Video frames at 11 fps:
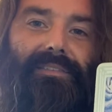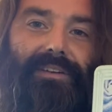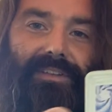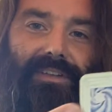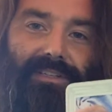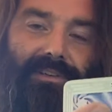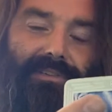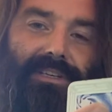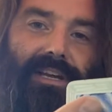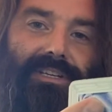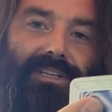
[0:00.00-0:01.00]
the
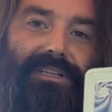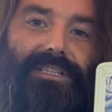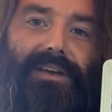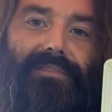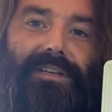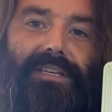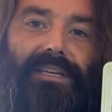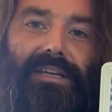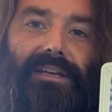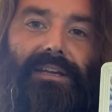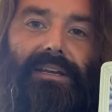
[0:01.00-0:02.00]
association is
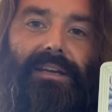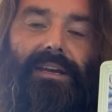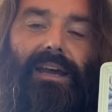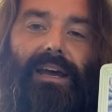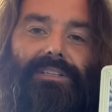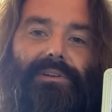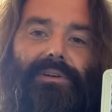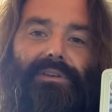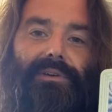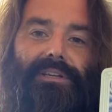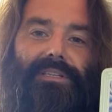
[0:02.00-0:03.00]
17. And so
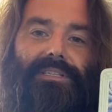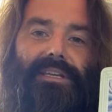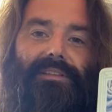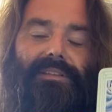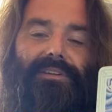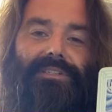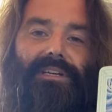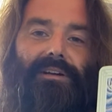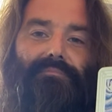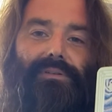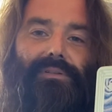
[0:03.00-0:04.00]
you can see that there's a
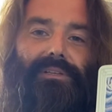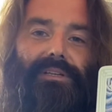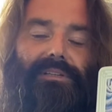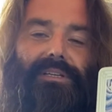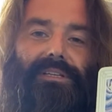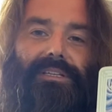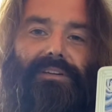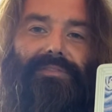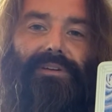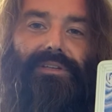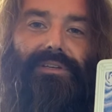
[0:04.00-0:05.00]
completely
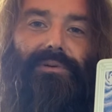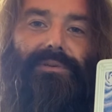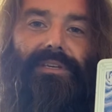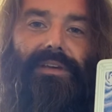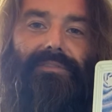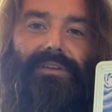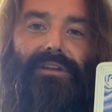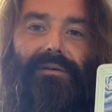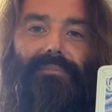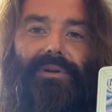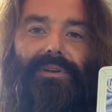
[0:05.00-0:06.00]
different use of the
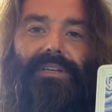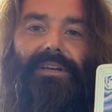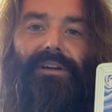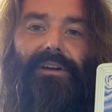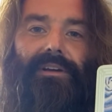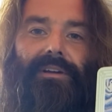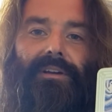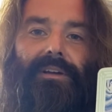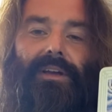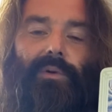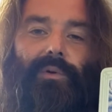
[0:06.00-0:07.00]
numbers here,
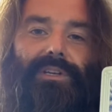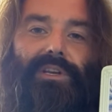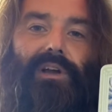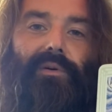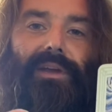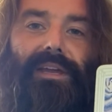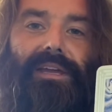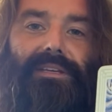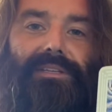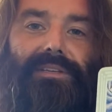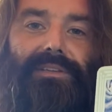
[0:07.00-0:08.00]
which going
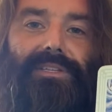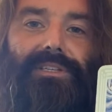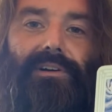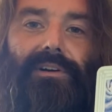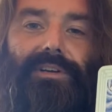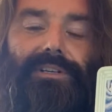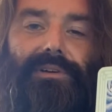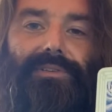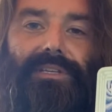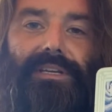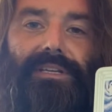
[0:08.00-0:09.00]
into the star
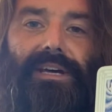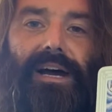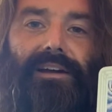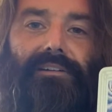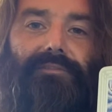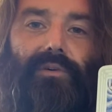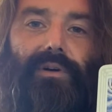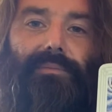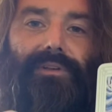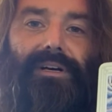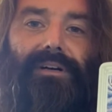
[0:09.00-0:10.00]
shows the entire
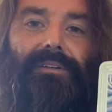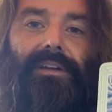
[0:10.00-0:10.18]
formula